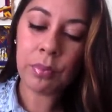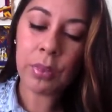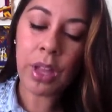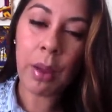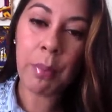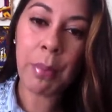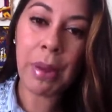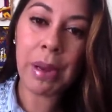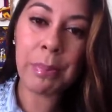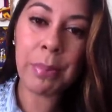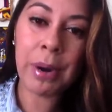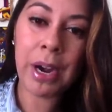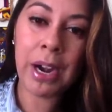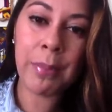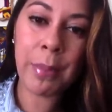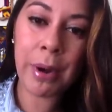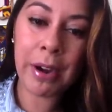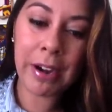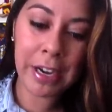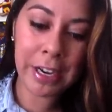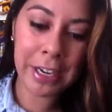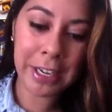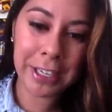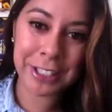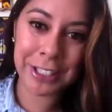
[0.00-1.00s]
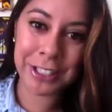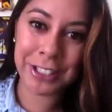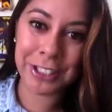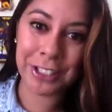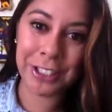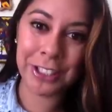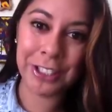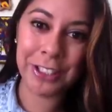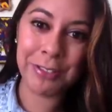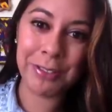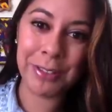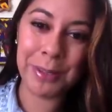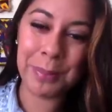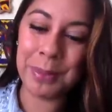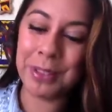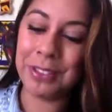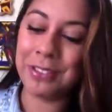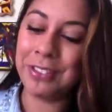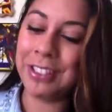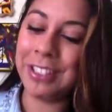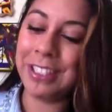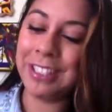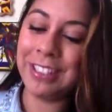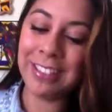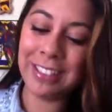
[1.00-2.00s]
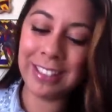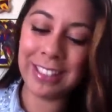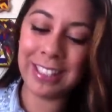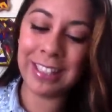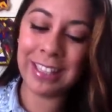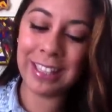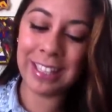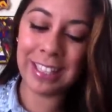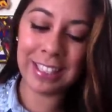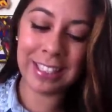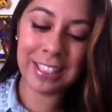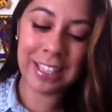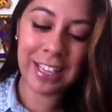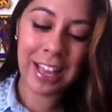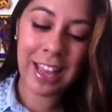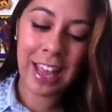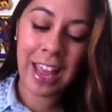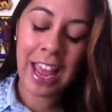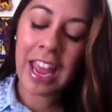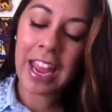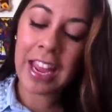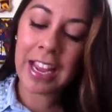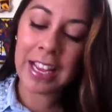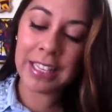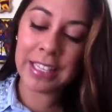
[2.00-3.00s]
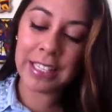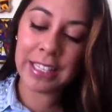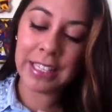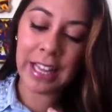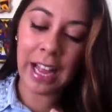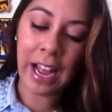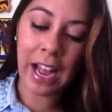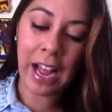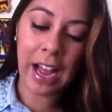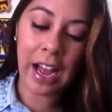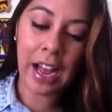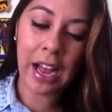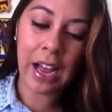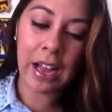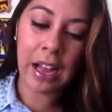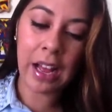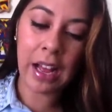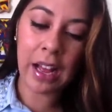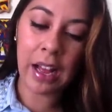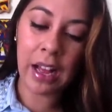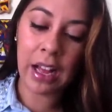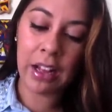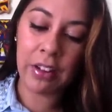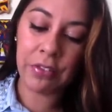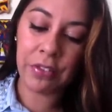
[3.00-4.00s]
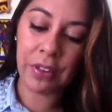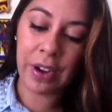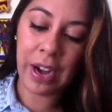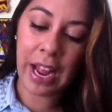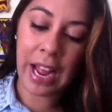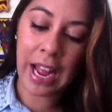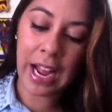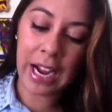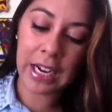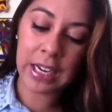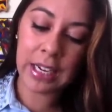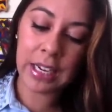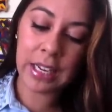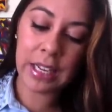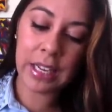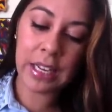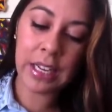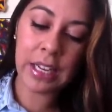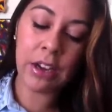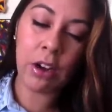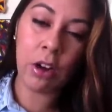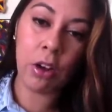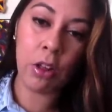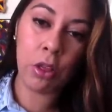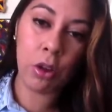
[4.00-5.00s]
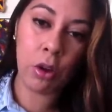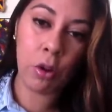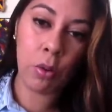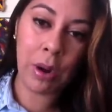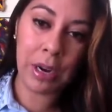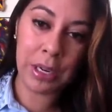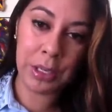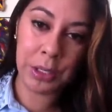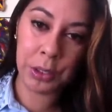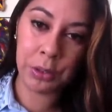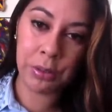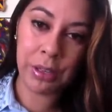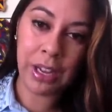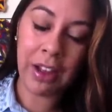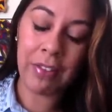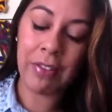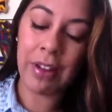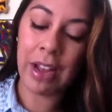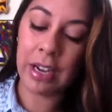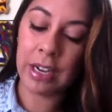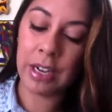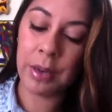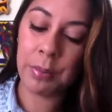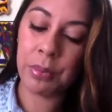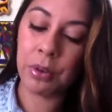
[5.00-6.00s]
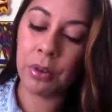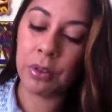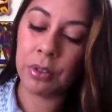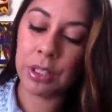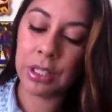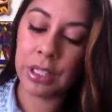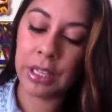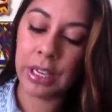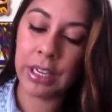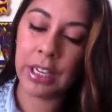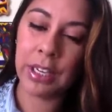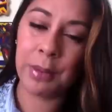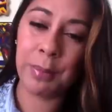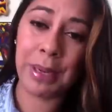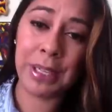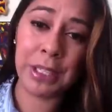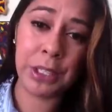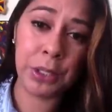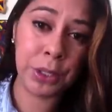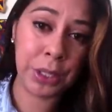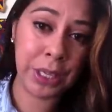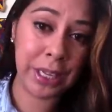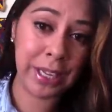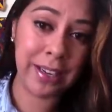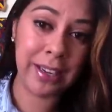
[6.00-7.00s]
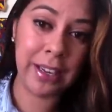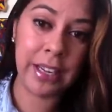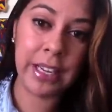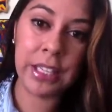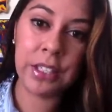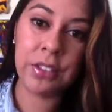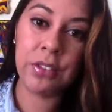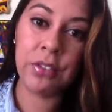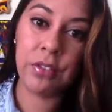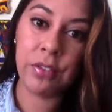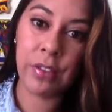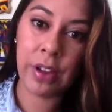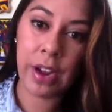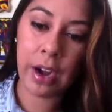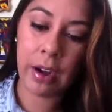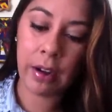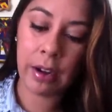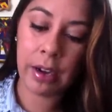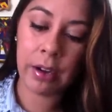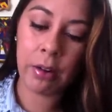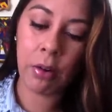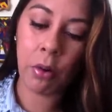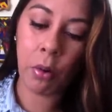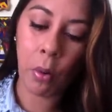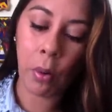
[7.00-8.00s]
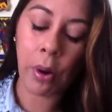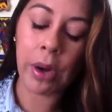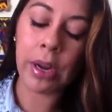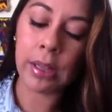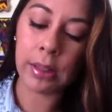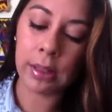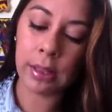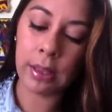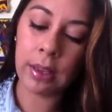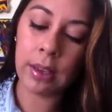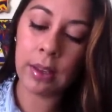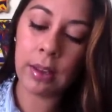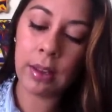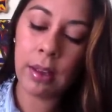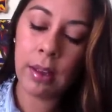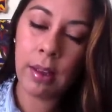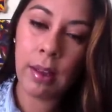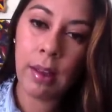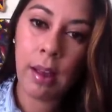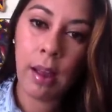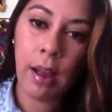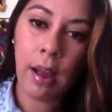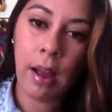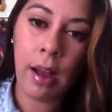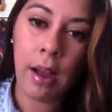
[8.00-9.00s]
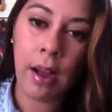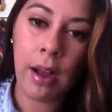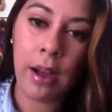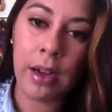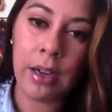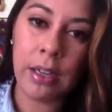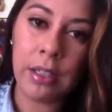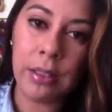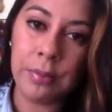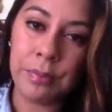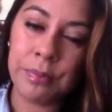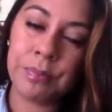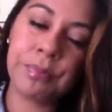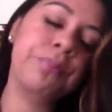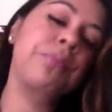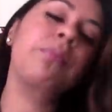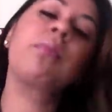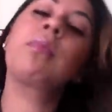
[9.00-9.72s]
my primary concern, for using this is not for acne, although I do have acne prone skin and my skin is very oily. I'll